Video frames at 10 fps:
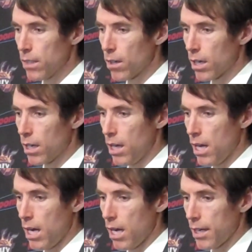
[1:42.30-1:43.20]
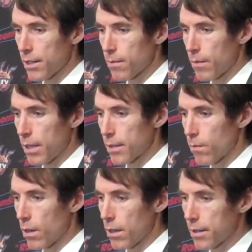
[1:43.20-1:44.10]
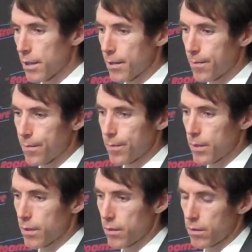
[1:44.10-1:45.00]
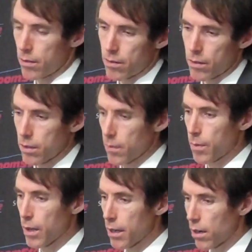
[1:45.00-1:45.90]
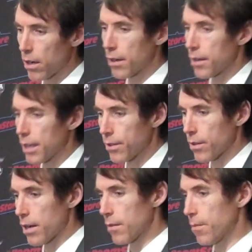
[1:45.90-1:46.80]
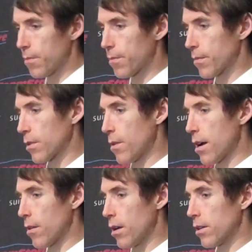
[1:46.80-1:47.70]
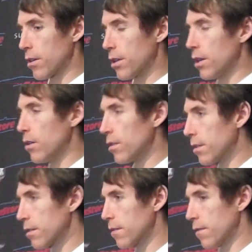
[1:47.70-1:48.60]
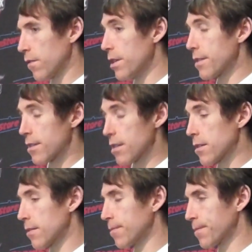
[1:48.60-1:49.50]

I just wanted to play hard and then try to go out on a good note for this season.